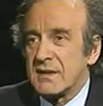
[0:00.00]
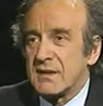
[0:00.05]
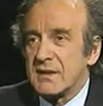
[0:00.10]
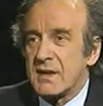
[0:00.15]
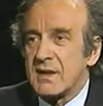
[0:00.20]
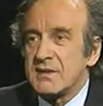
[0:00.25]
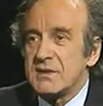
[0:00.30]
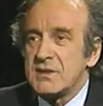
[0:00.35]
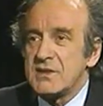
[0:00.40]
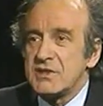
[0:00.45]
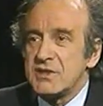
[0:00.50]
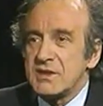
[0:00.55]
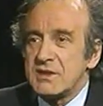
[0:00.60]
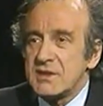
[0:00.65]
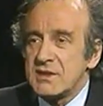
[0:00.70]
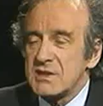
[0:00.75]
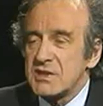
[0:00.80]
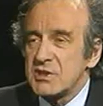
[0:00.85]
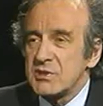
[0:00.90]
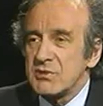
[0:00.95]
And the
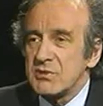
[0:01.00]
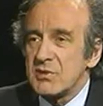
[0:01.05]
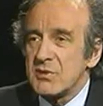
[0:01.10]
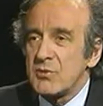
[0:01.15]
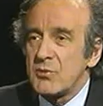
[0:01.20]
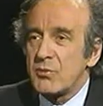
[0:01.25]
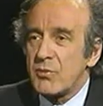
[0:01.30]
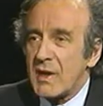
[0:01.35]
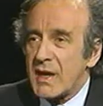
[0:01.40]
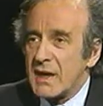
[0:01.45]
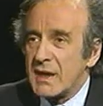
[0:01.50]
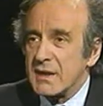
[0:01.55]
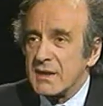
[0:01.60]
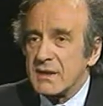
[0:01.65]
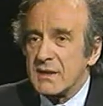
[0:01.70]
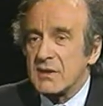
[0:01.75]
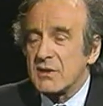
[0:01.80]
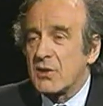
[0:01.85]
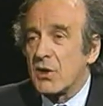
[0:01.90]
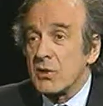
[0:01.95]
engineers should know why
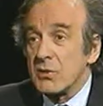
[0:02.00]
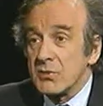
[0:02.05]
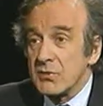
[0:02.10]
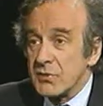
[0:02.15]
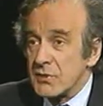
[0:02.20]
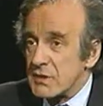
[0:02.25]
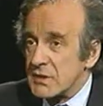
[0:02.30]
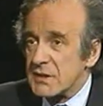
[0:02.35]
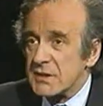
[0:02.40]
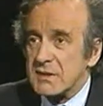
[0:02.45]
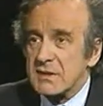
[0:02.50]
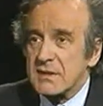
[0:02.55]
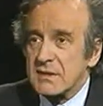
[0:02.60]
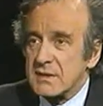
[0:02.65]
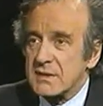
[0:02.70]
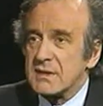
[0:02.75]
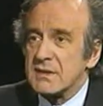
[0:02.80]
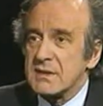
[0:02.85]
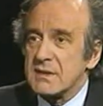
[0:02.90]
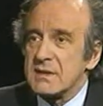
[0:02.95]
comfort
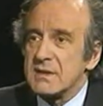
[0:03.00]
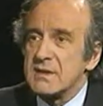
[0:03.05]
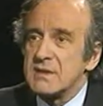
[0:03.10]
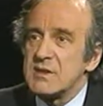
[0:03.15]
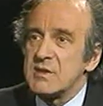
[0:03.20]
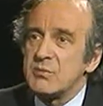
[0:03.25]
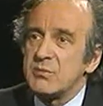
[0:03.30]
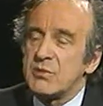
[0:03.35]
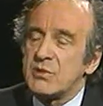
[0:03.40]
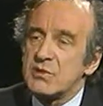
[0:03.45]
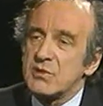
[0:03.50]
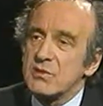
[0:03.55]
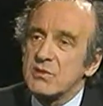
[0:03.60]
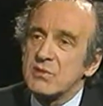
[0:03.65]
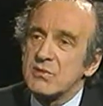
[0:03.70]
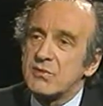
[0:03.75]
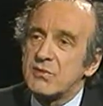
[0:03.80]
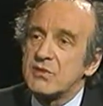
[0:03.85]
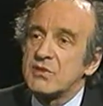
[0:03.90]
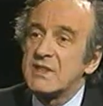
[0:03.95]
is
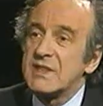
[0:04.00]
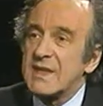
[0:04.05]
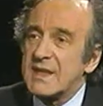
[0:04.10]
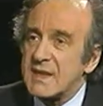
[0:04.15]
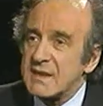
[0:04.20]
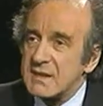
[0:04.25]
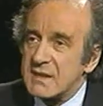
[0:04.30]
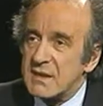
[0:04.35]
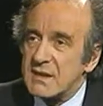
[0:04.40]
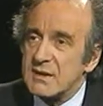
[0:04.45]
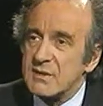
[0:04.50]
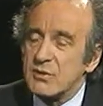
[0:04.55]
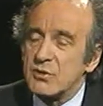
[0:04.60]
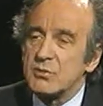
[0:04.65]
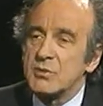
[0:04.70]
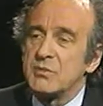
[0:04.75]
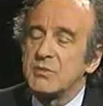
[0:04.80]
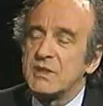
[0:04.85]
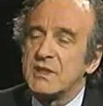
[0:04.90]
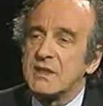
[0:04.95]
important for the other
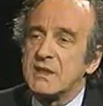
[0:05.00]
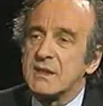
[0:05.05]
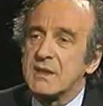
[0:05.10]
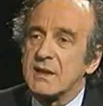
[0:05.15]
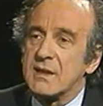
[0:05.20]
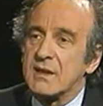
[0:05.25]
human being.